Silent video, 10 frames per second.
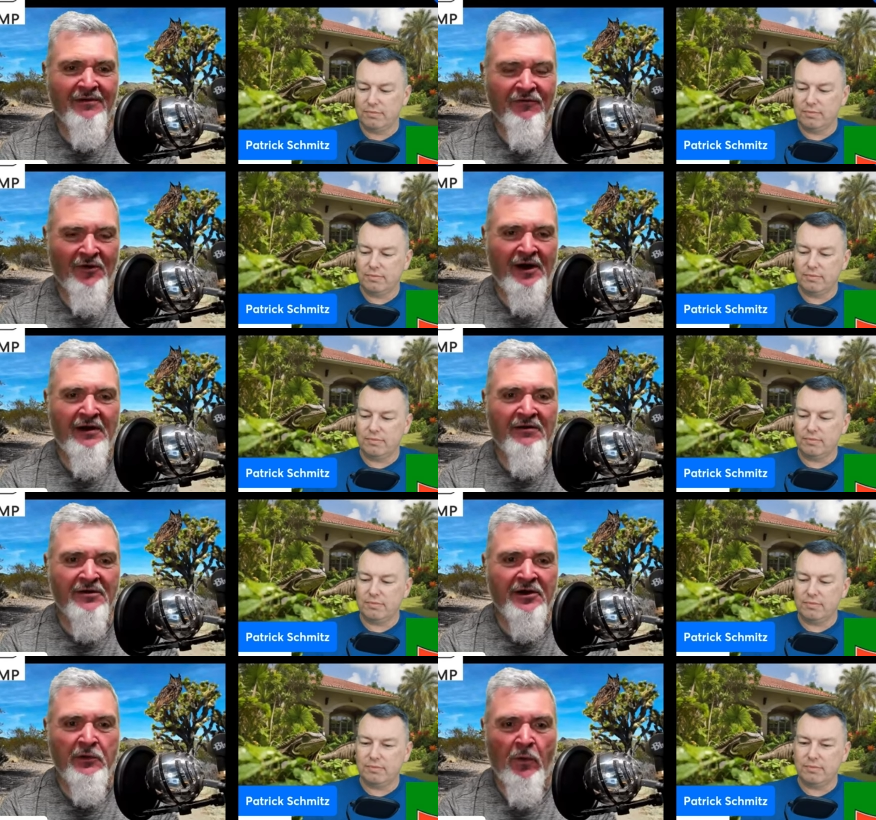Speaker 1: for air
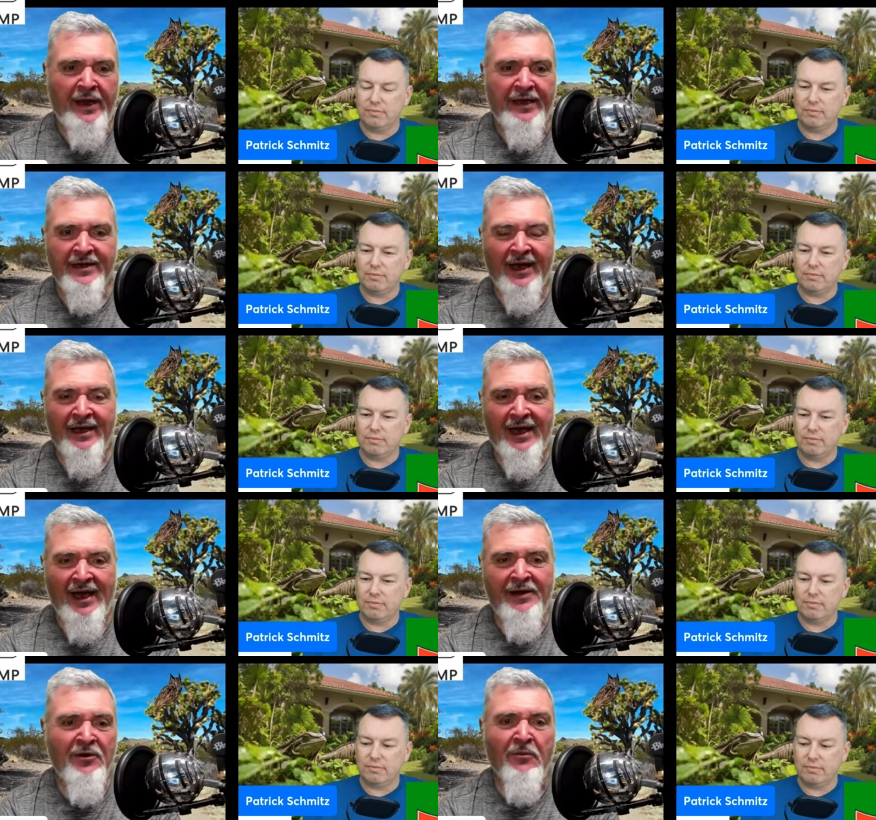gun weight. I,
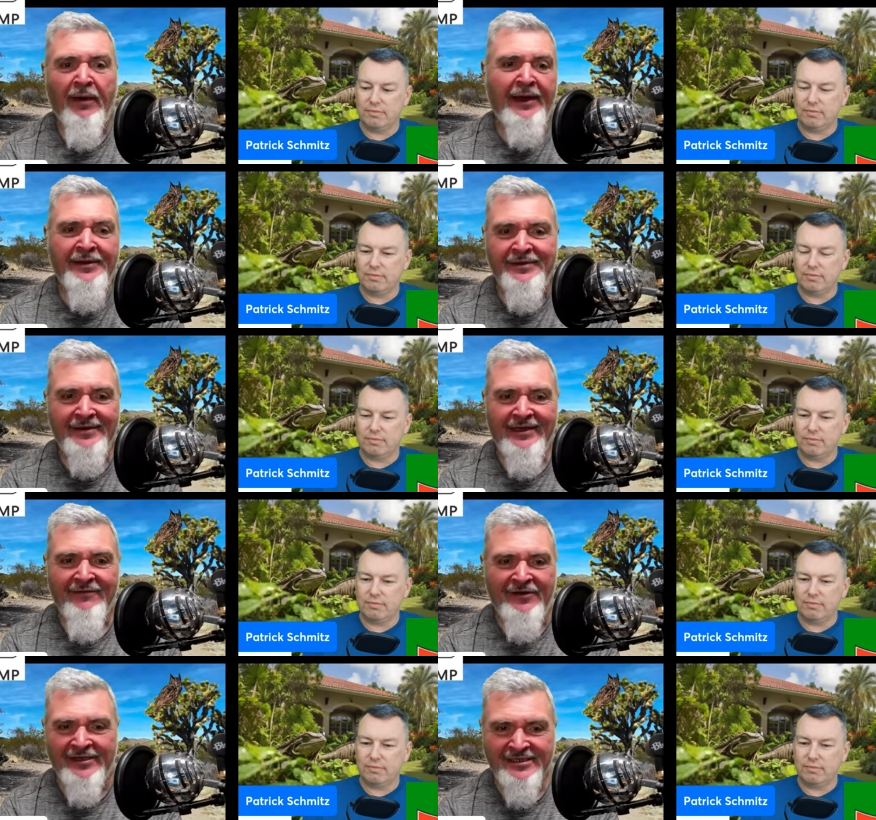I don't mind
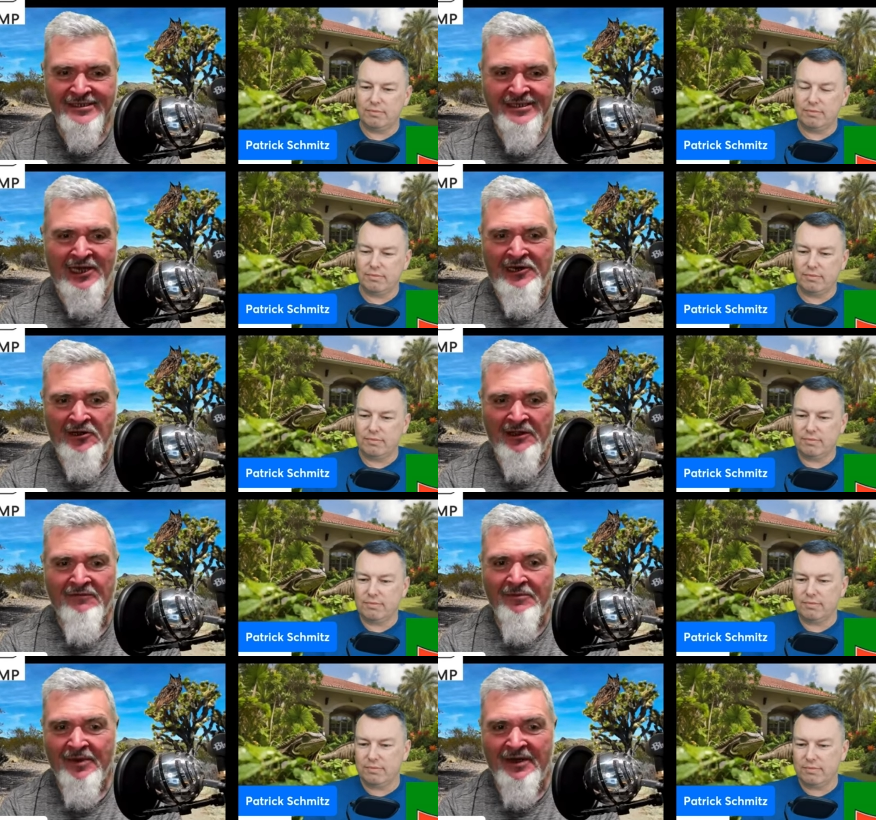if it's 10,
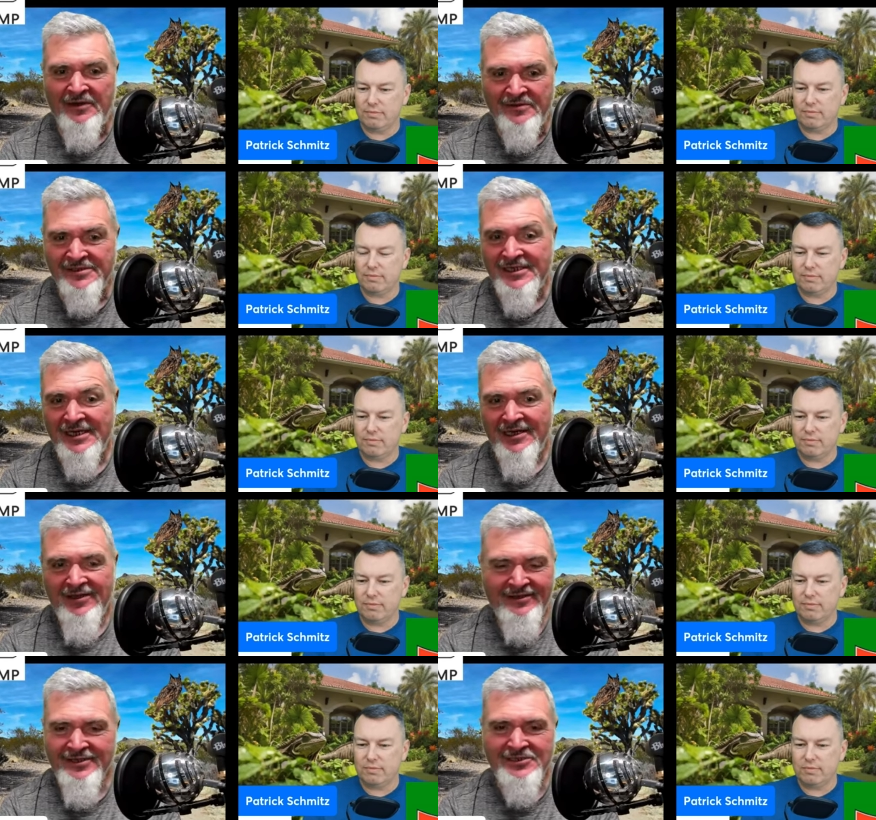11 pounds.
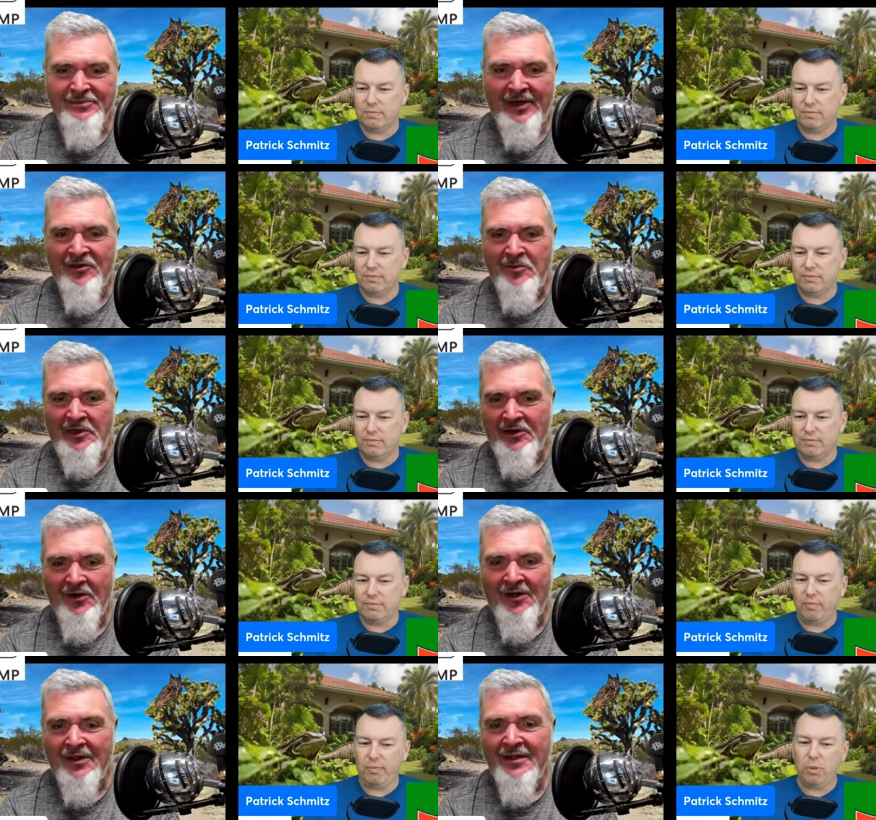That doesn't bother me at
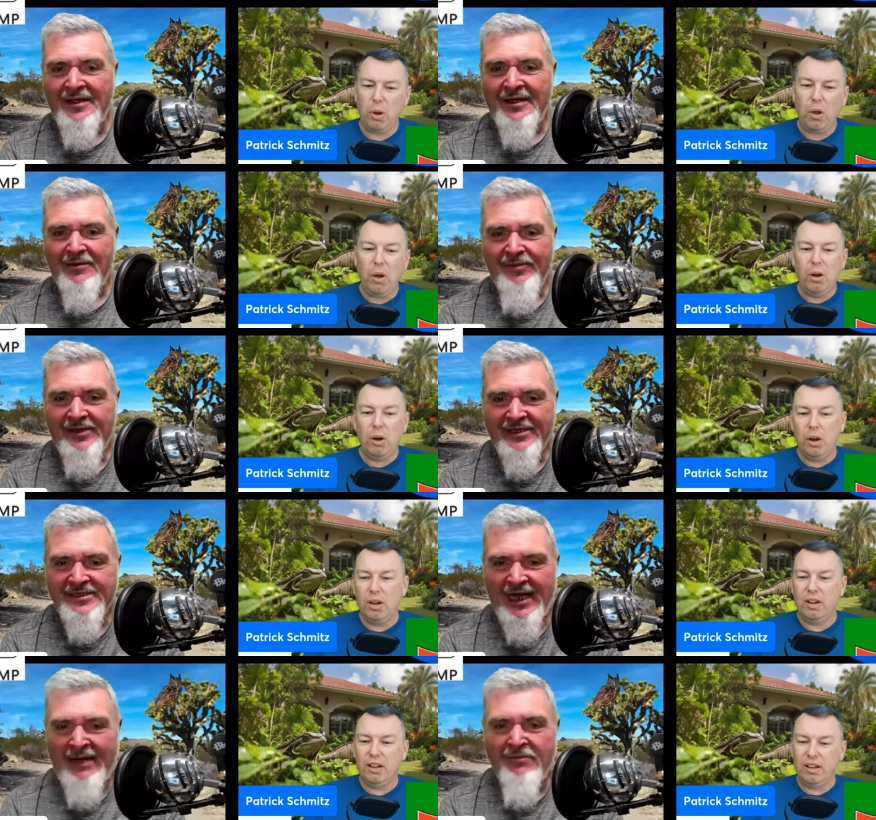all
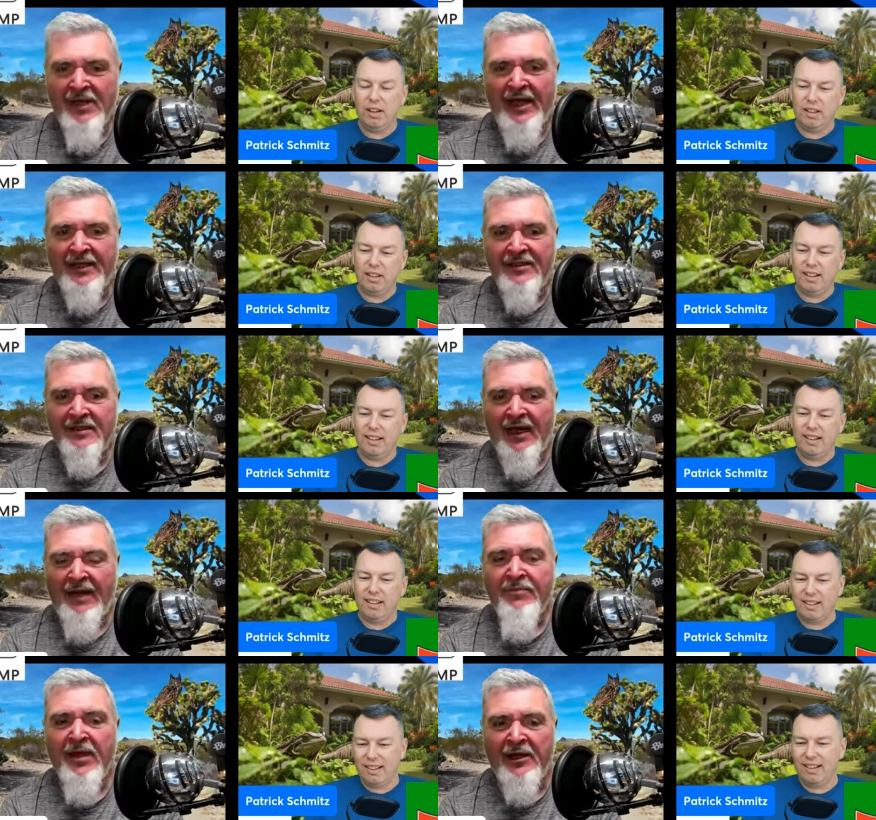because I'm not
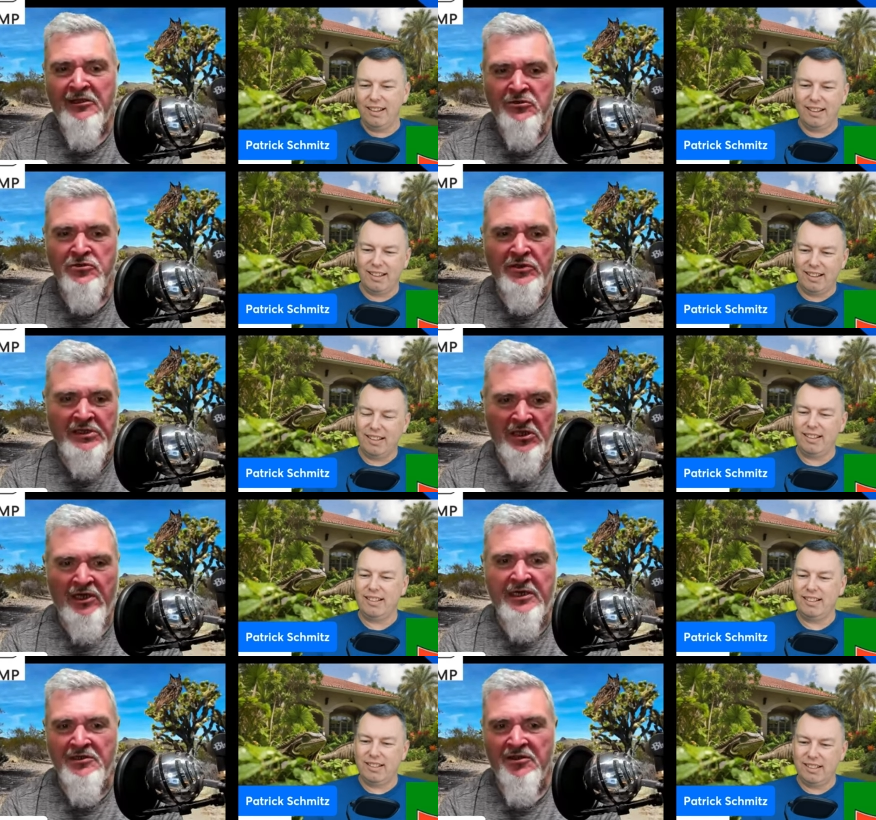I'm not usually
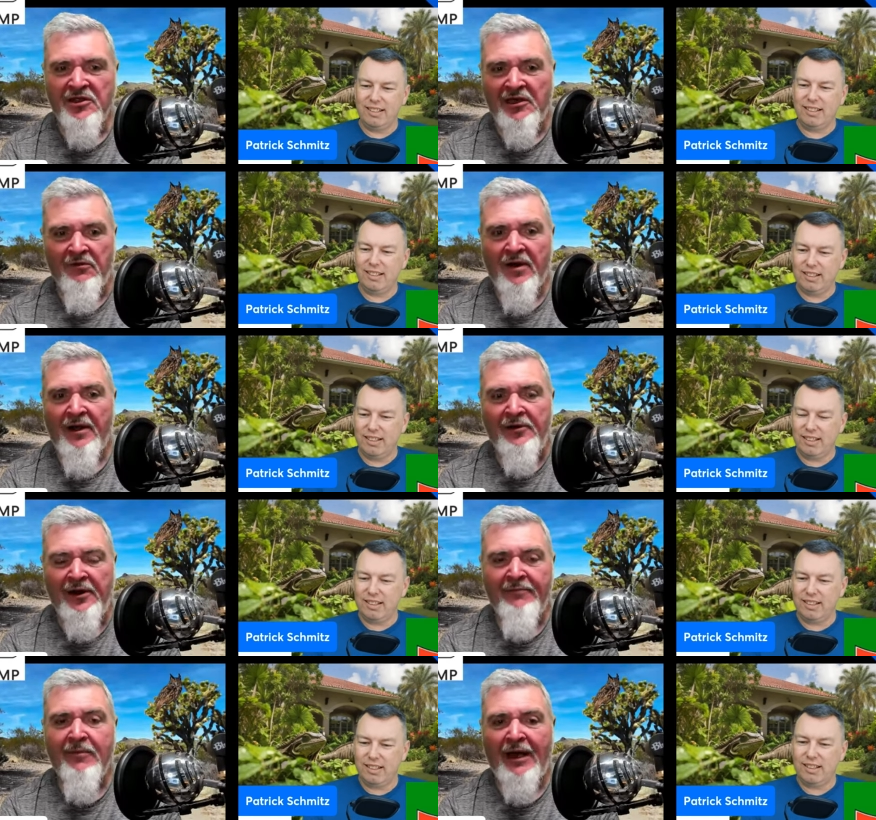lugging the thing around.
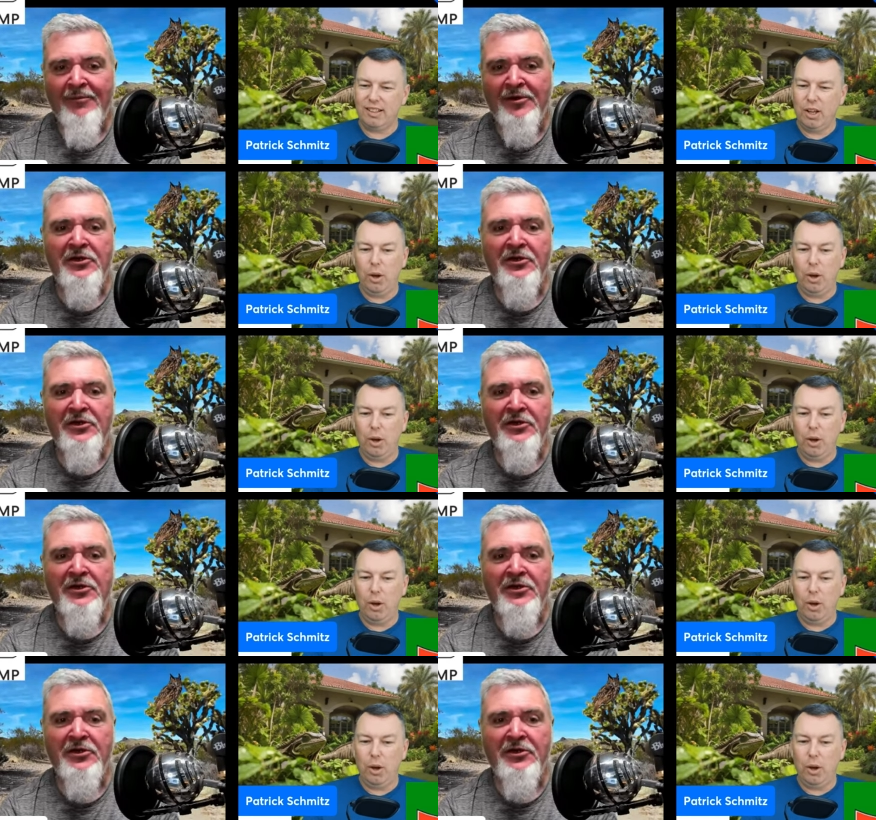I'm I'm going